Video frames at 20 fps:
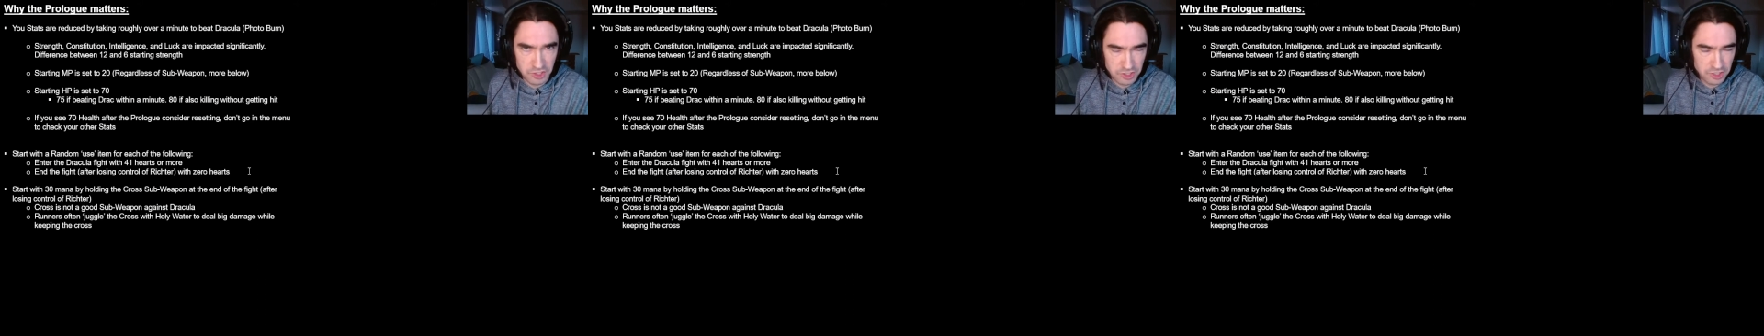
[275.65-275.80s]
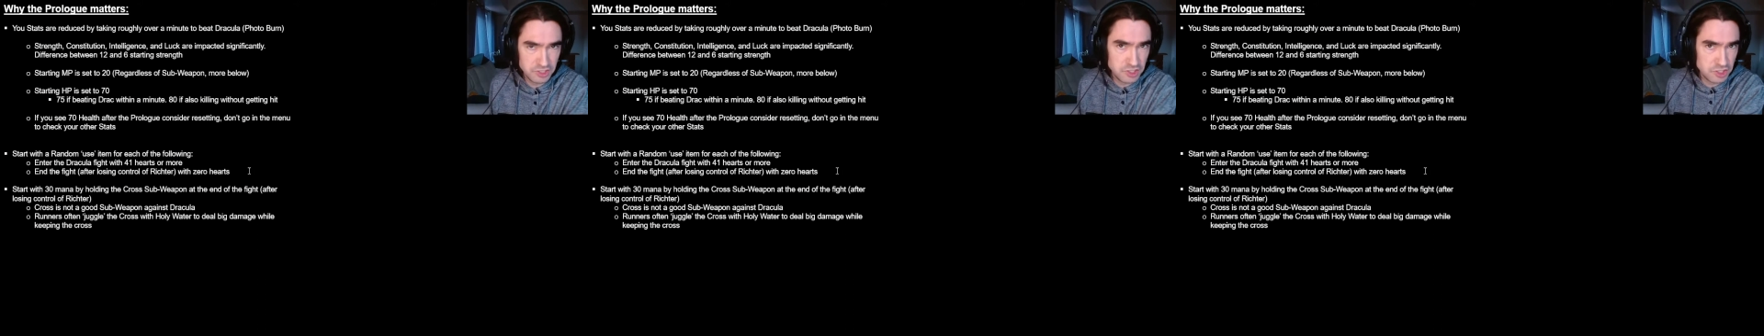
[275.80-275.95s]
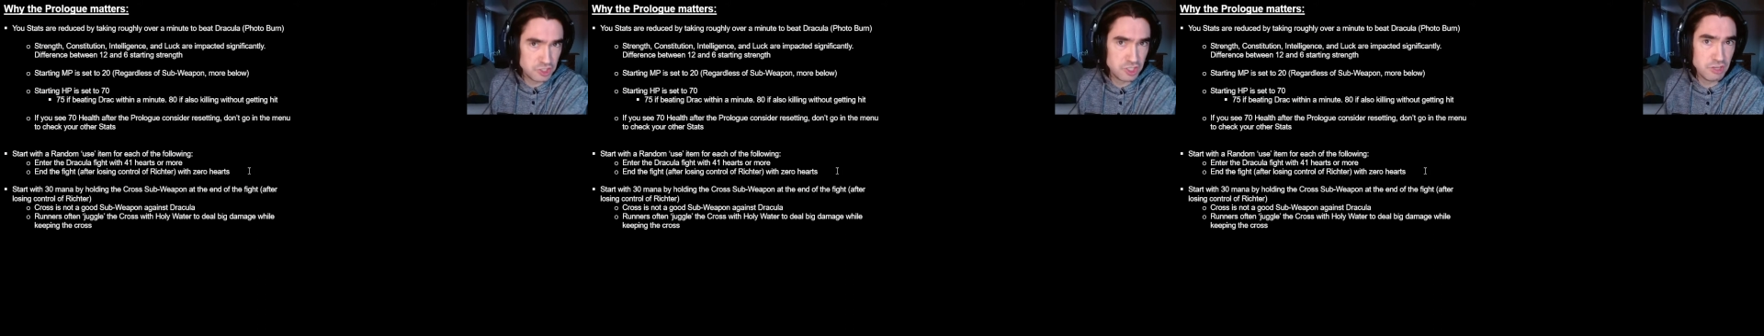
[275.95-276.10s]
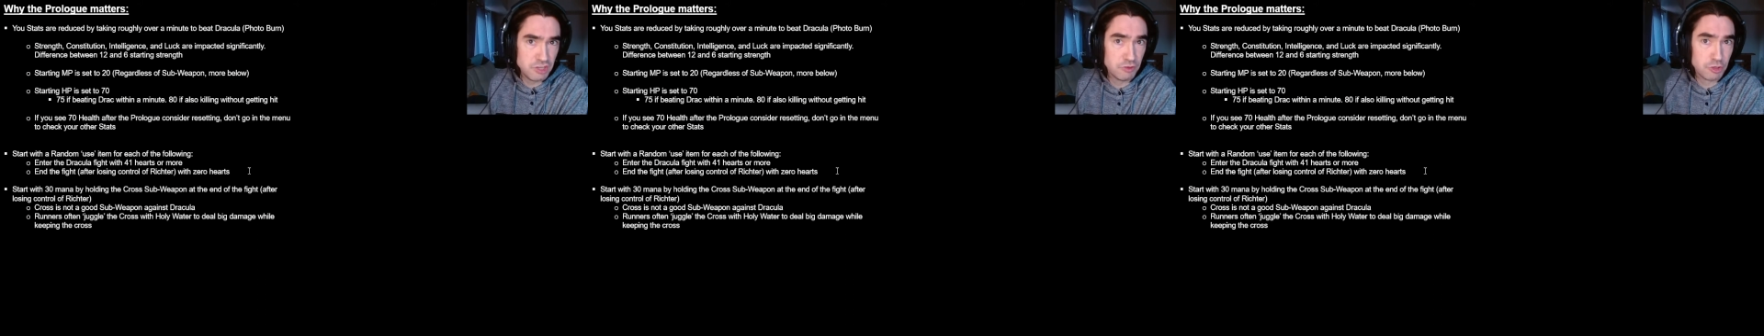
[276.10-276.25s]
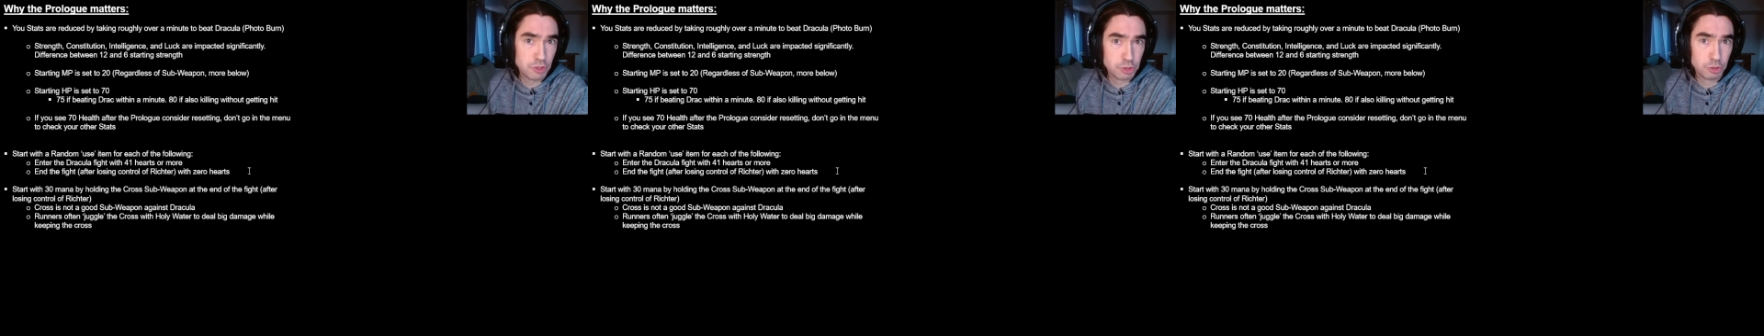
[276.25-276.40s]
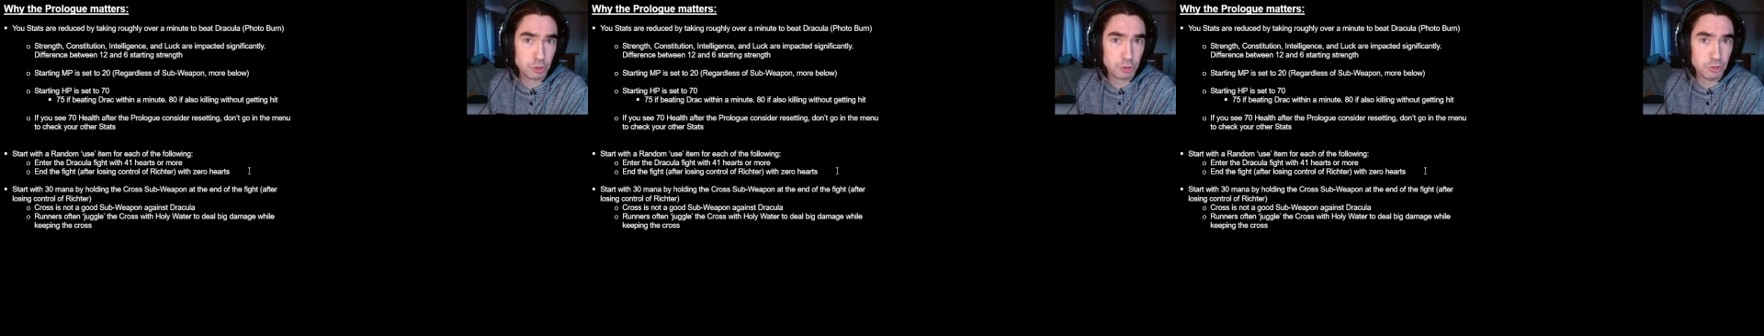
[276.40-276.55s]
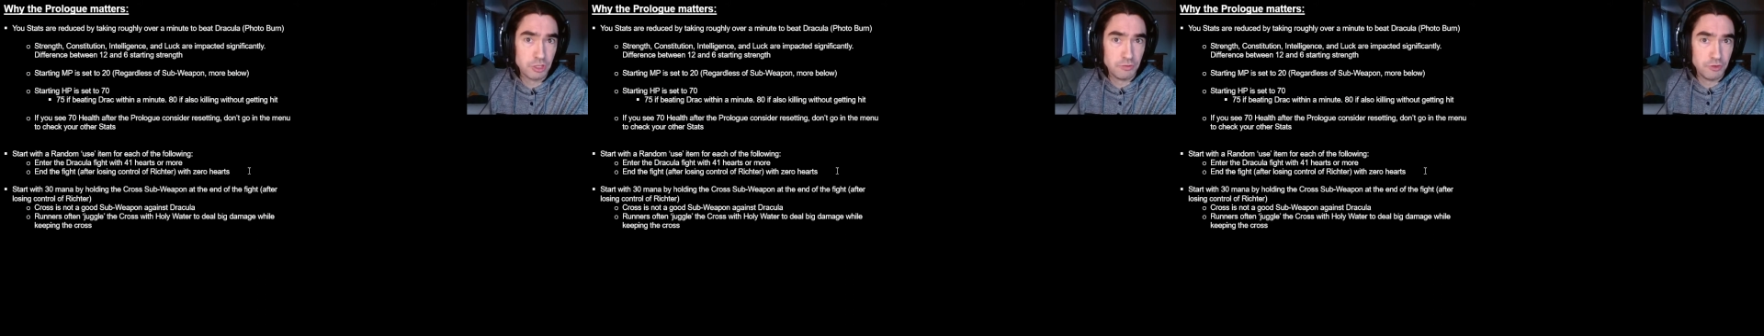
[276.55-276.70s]
And this is even
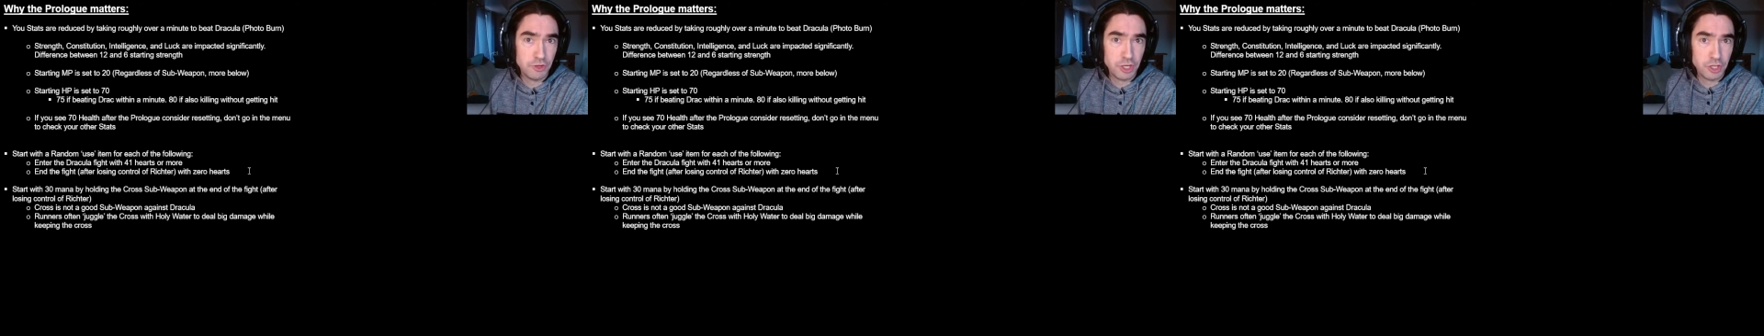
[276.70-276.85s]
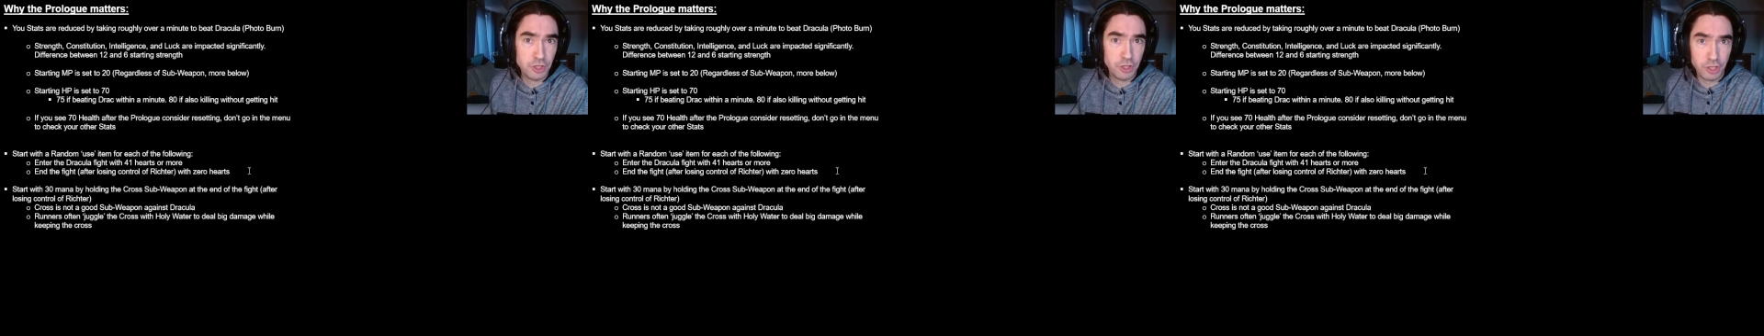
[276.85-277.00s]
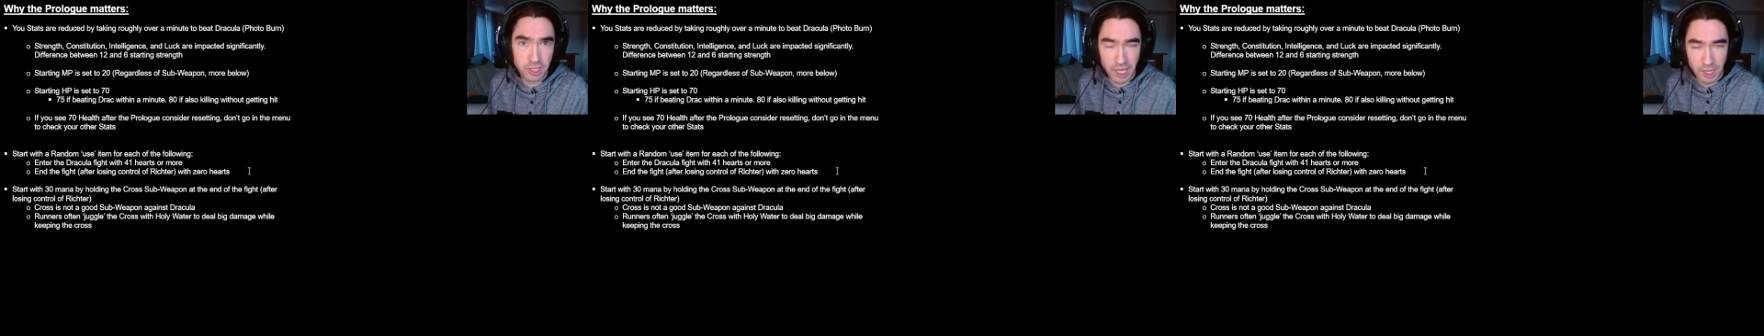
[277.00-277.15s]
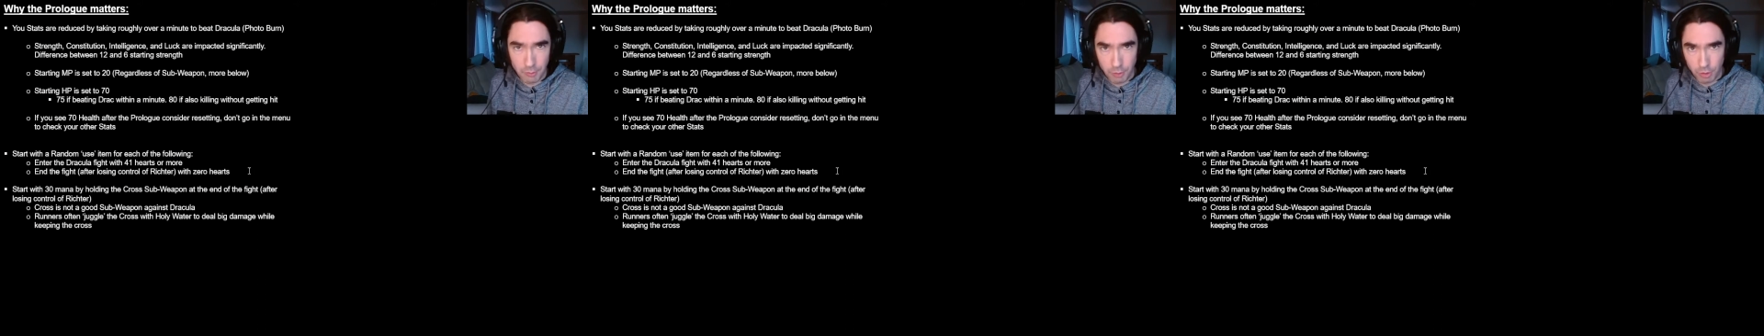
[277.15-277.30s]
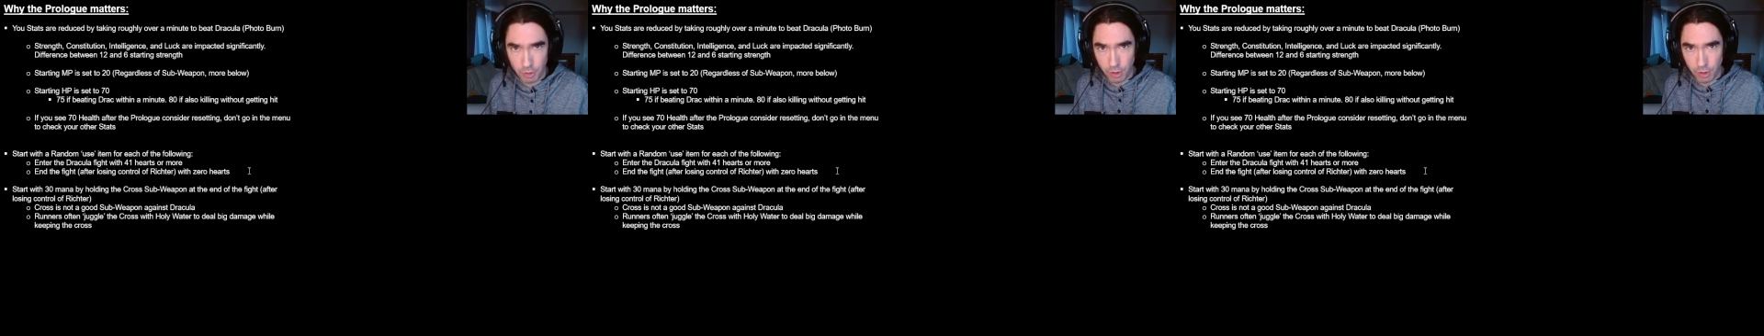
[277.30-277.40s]
true in the vanilla game,